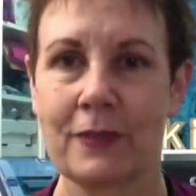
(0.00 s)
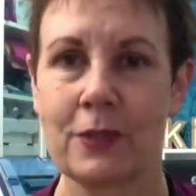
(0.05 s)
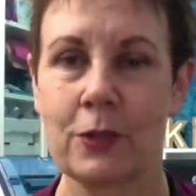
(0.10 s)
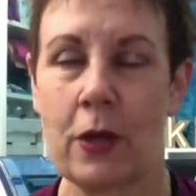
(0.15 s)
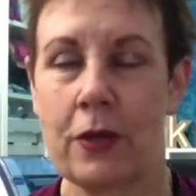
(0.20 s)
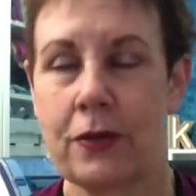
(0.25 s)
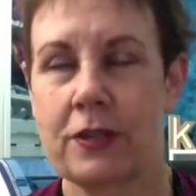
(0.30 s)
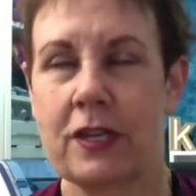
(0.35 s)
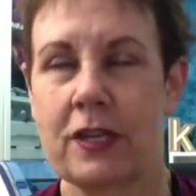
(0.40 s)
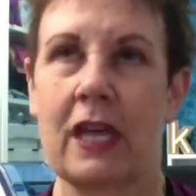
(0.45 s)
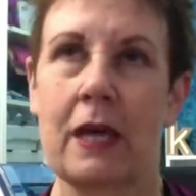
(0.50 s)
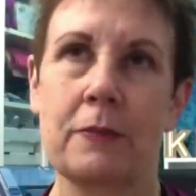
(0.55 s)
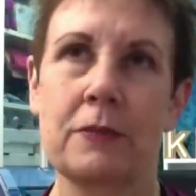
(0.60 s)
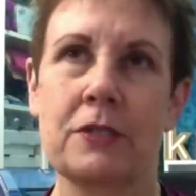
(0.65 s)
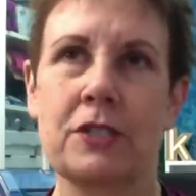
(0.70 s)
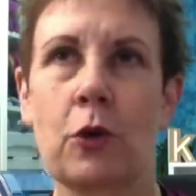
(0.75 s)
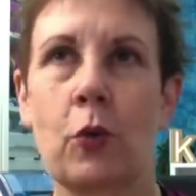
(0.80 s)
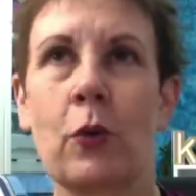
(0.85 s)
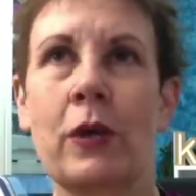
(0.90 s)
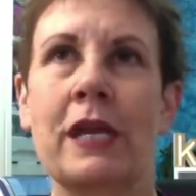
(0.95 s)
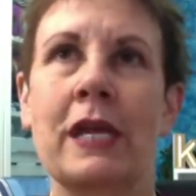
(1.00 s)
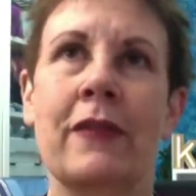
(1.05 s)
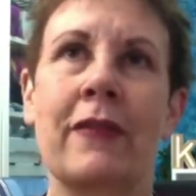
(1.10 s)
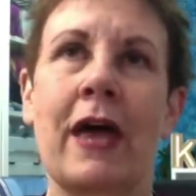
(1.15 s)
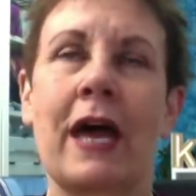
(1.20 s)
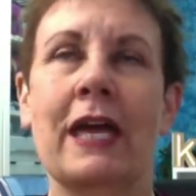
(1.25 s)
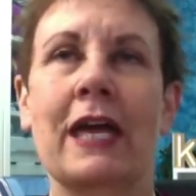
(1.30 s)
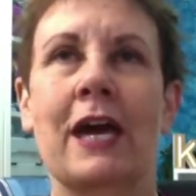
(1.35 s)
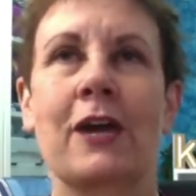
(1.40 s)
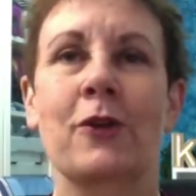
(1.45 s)
so i think i'm still winning in
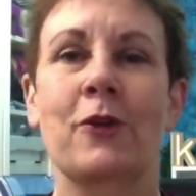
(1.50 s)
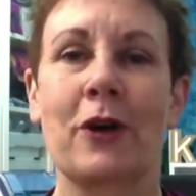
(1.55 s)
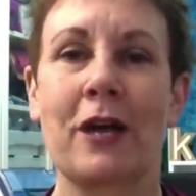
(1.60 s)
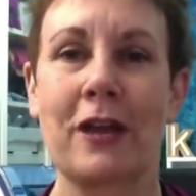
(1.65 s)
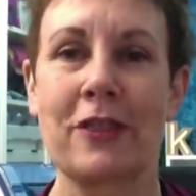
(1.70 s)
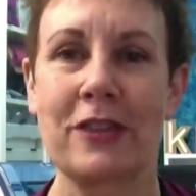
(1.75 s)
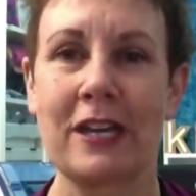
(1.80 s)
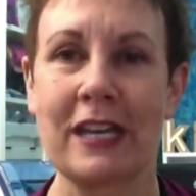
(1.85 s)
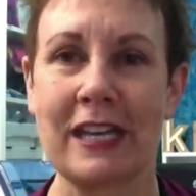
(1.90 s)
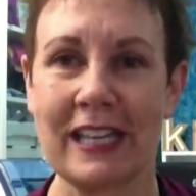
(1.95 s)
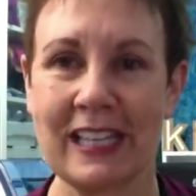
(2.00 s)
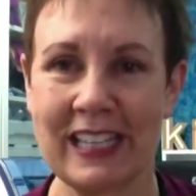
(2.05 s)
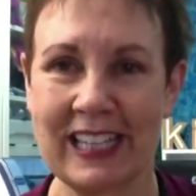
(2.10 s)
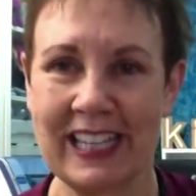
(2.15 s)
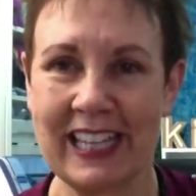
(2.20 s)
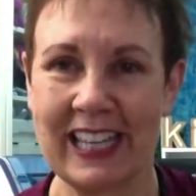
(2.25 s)
that category i think